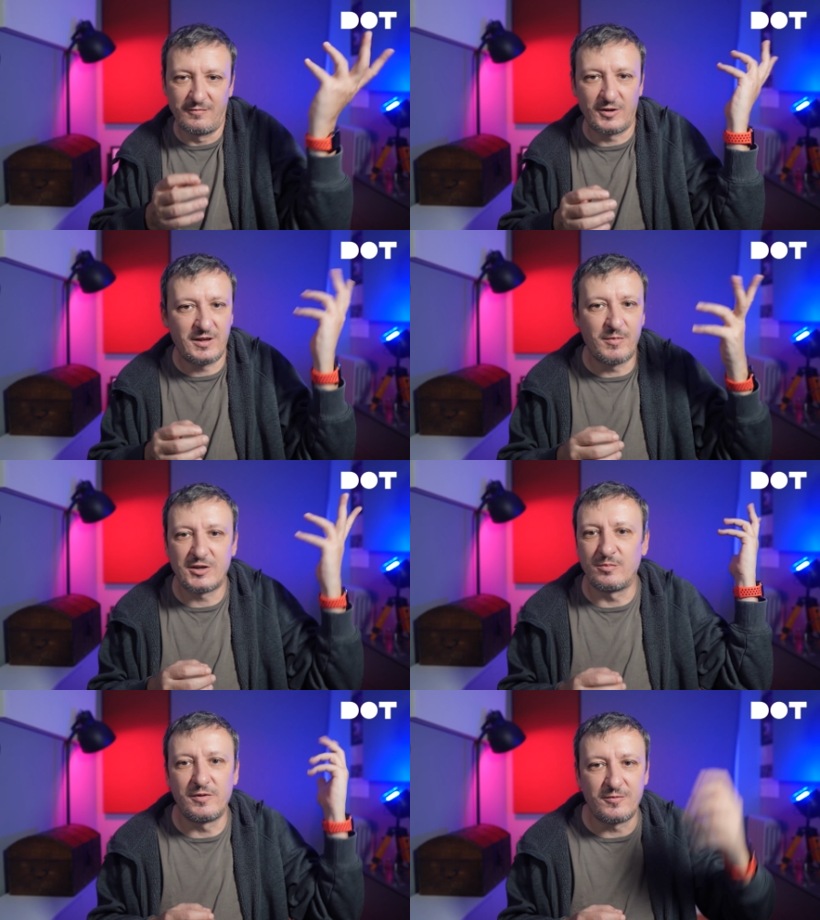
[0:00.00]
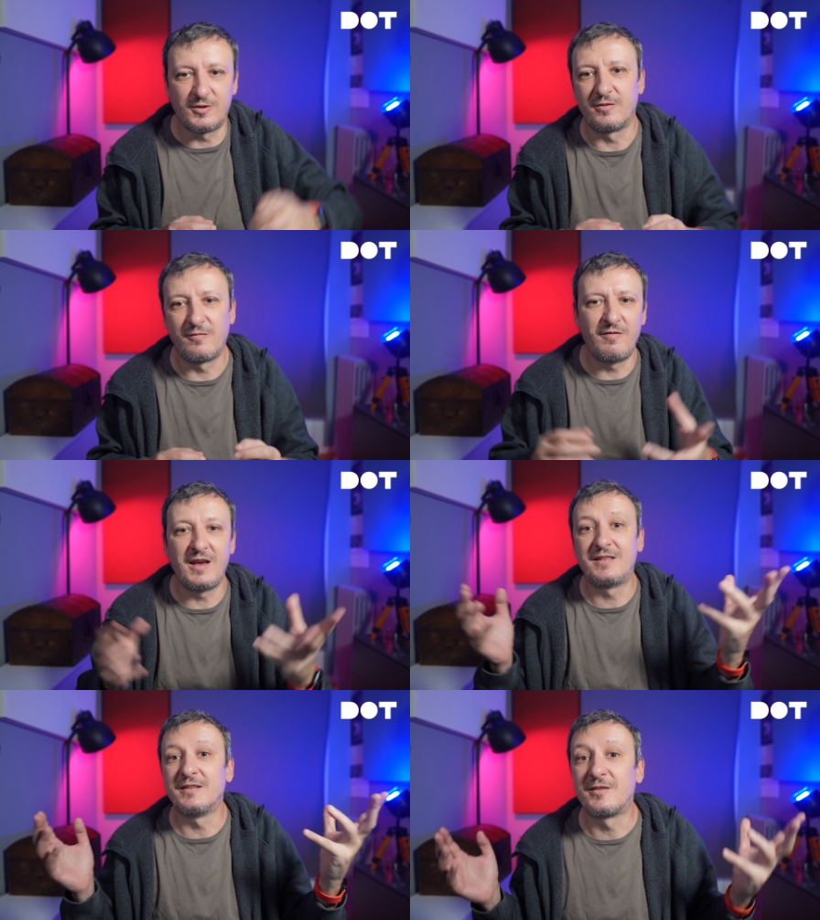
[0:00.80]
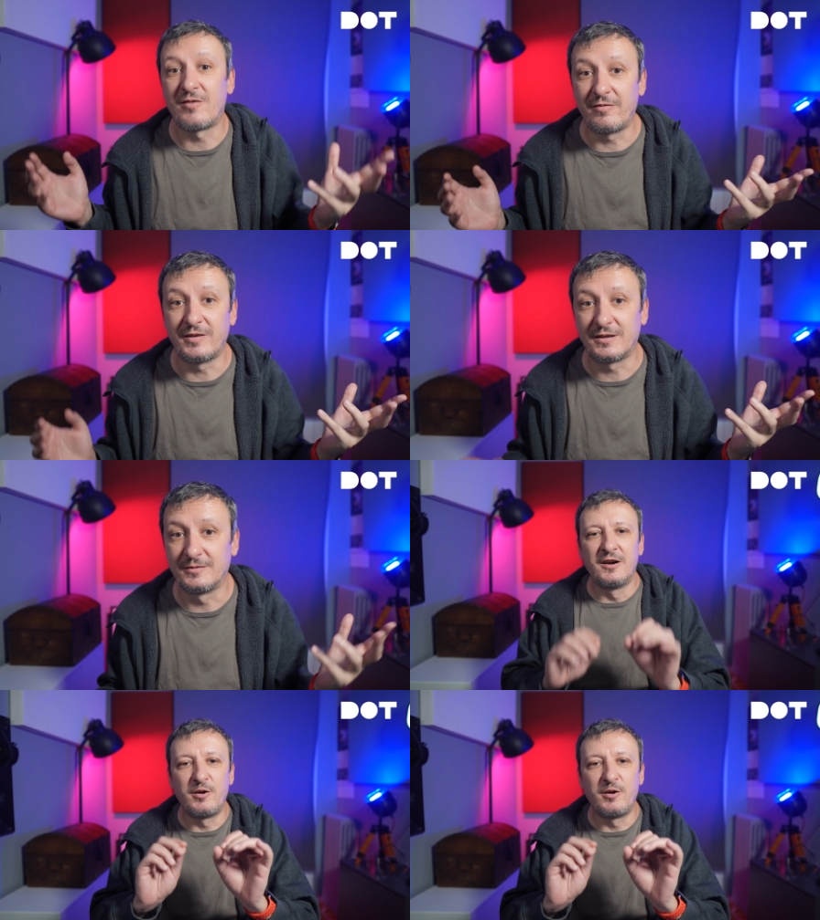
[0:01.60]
what I mentioned before, weighted traffic.